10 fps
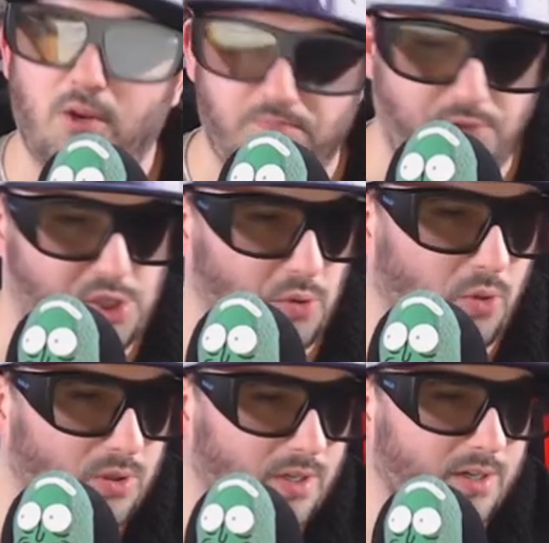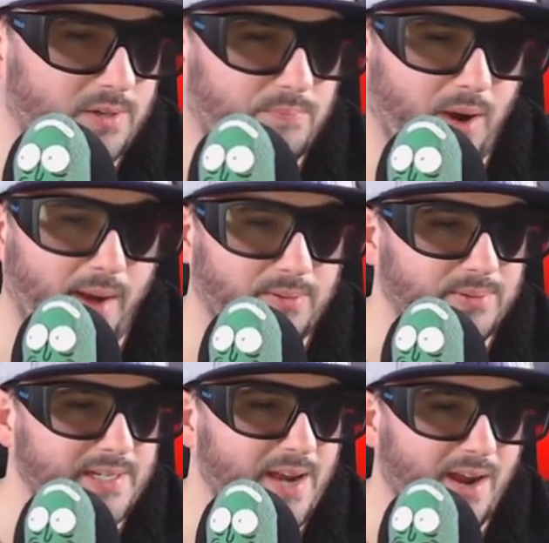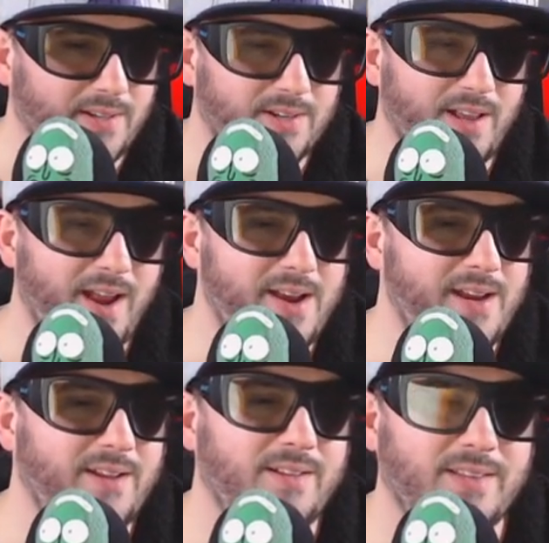Sure, probably not a good idea.